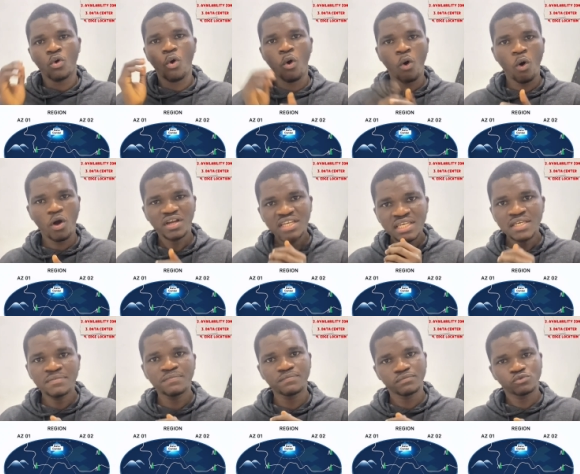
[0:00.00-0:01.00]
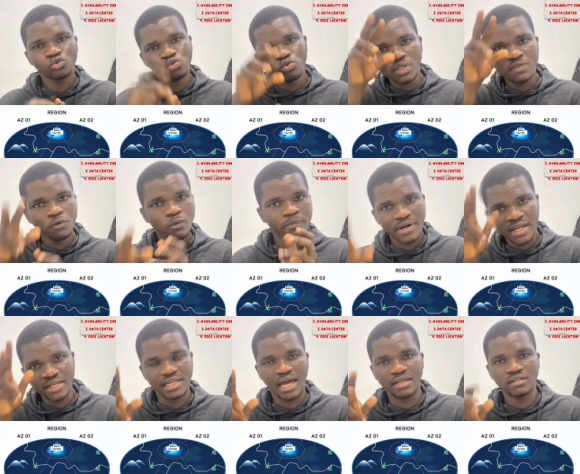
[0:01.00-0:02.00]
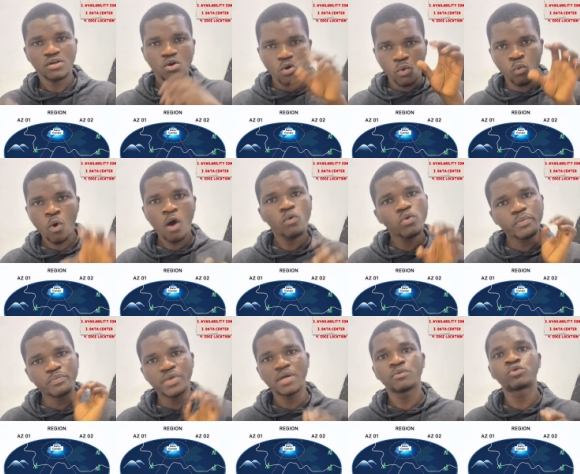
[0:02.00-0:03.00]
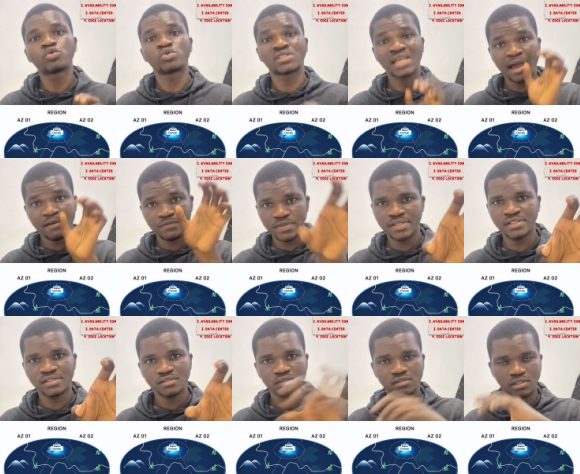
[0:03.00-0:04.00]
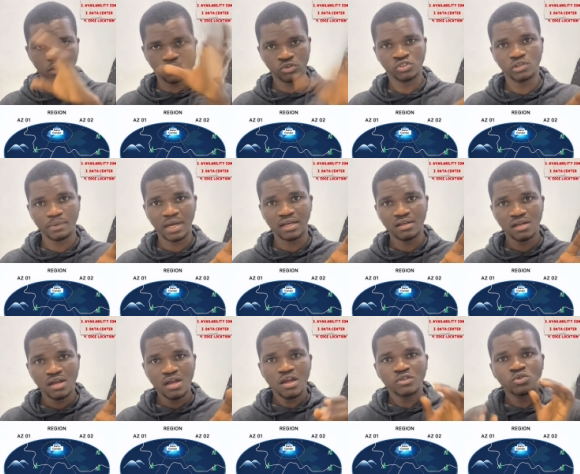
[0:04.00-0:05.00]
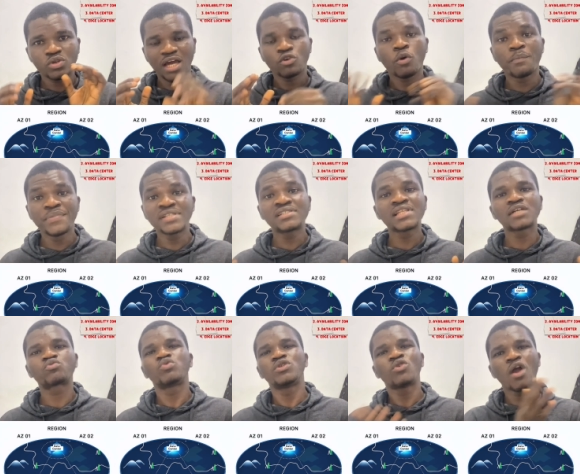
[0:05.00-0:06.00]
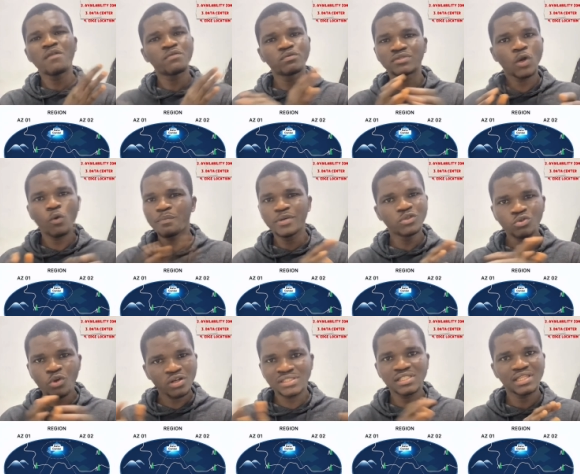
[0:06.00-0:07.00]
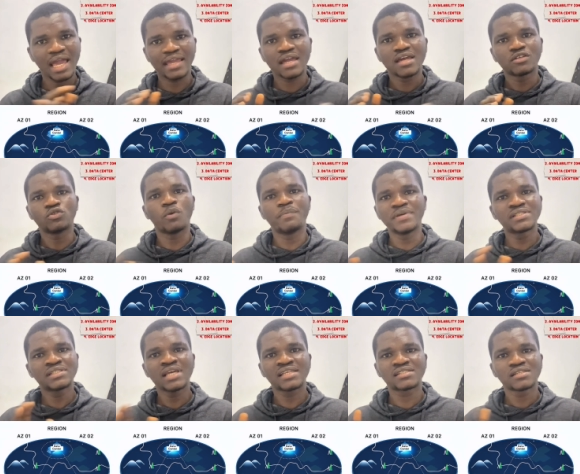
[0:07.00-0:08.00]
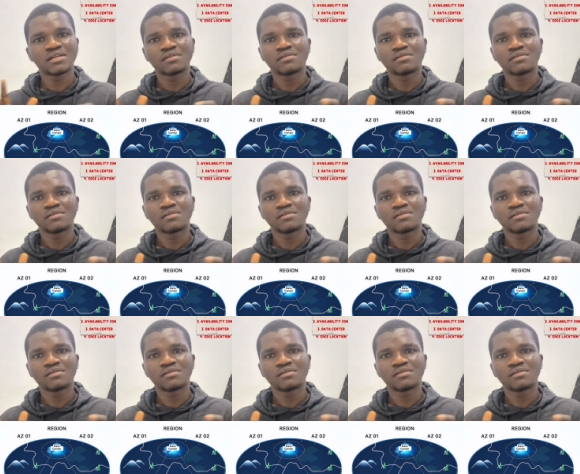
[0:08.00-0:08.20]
Or if 2 even break down, one would be able to service the customer, so that your business will not even, there will be nothing like your business